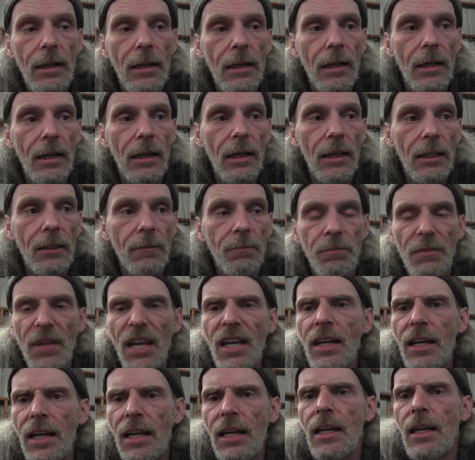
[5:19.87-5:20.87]

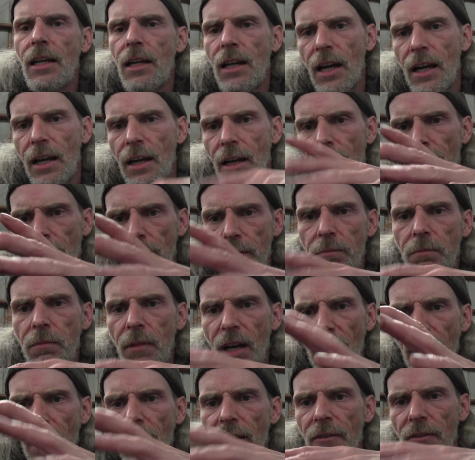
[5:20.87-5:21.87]
And again, I
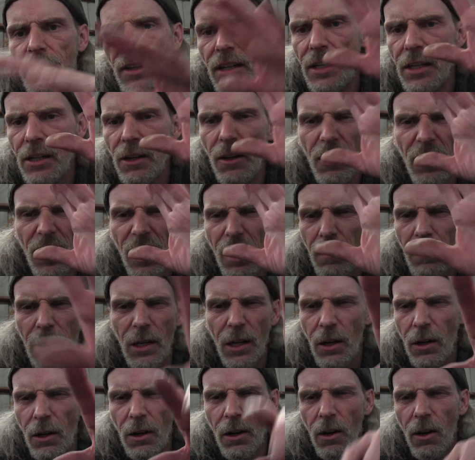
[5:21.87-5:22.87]
got video coming
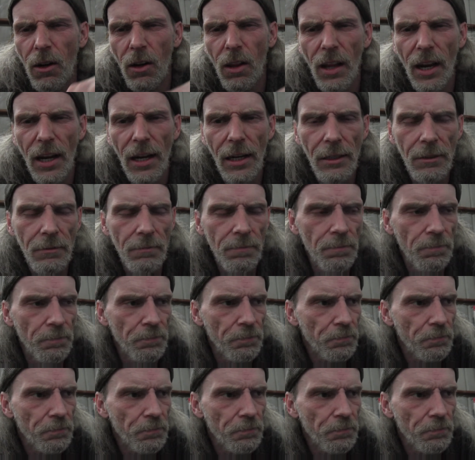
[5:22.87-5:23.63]
on all that.